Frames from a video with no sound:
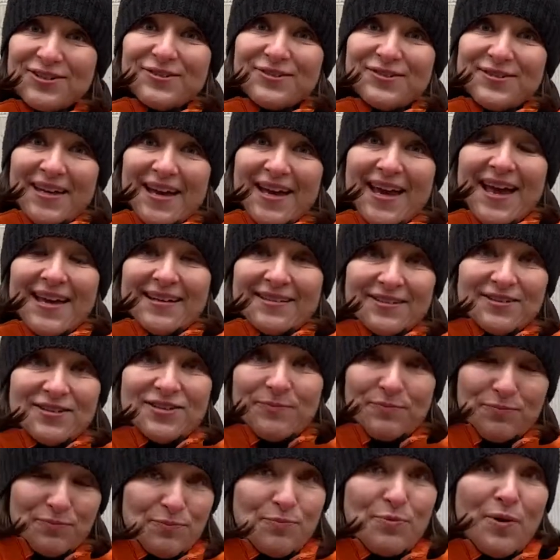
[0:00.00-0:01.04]
They had
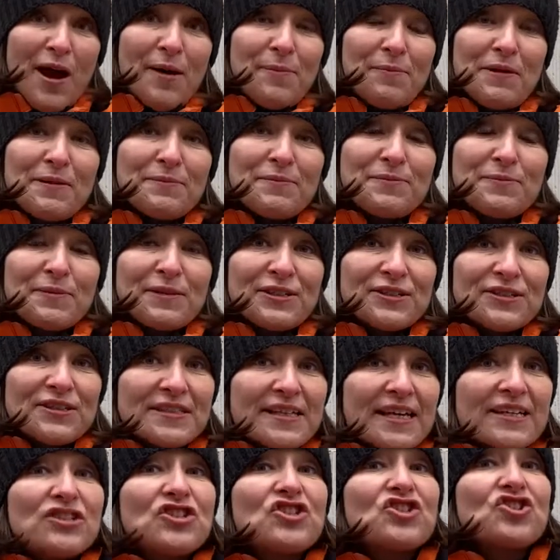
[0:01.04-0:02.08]
problems because they
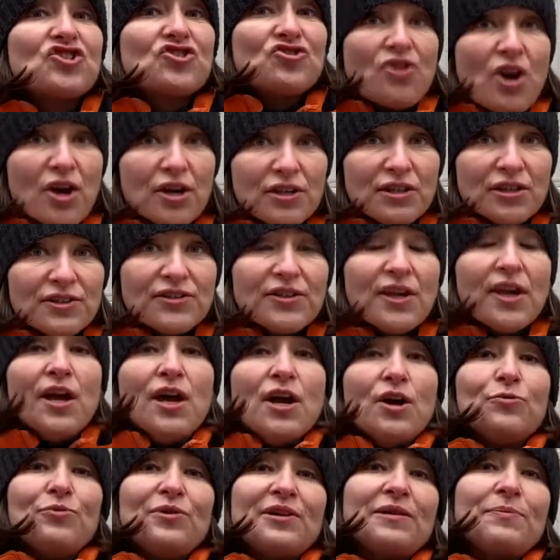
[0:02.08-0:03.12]
struggled
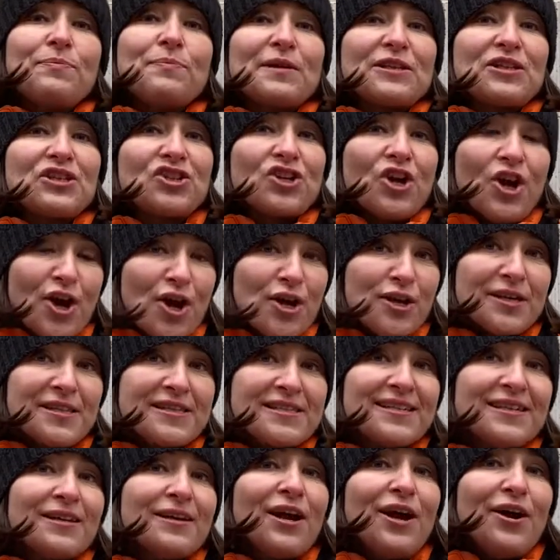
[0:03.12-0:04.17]
with
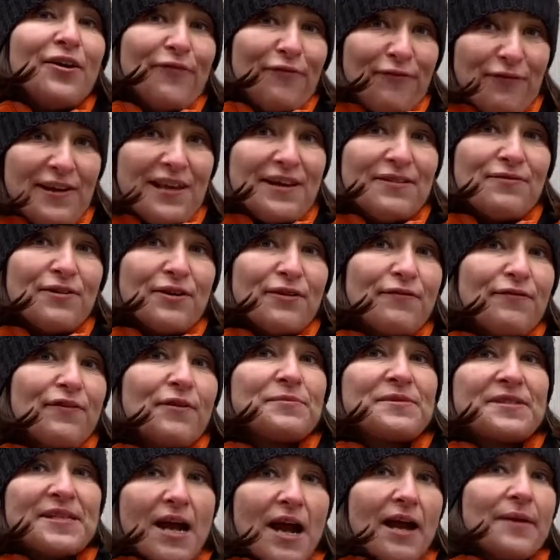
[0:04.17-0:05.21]
maternity fever from
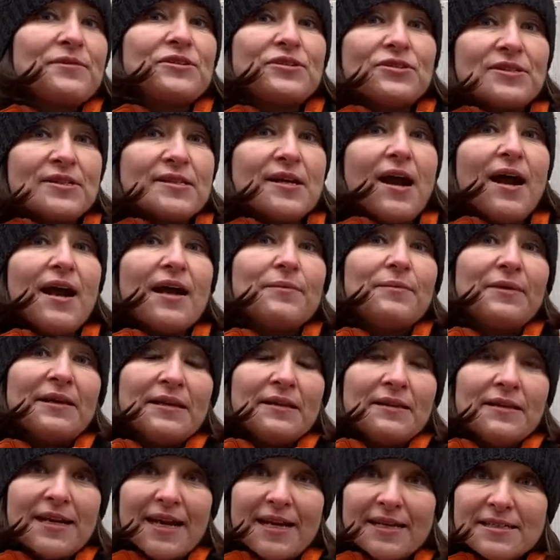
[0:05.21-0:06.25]
time to time in
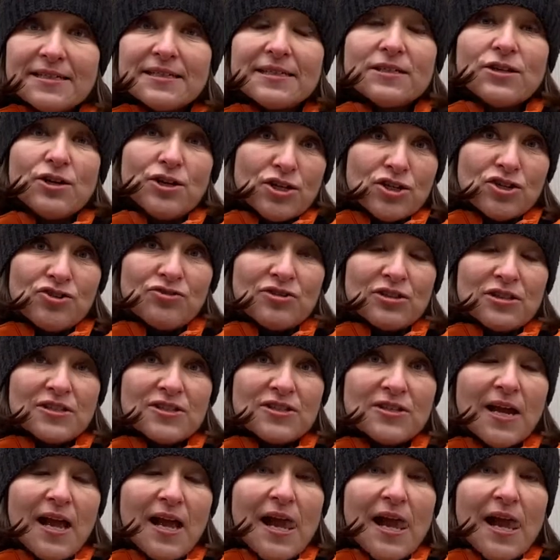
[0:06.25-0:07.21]
the 1800s.